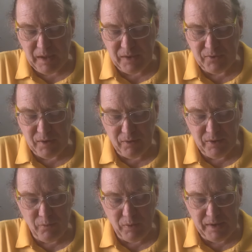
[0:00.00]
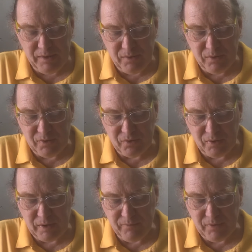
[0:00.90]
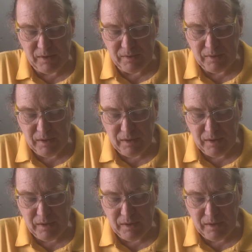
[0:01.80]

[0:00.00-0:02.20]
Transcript: as the only way to circumvent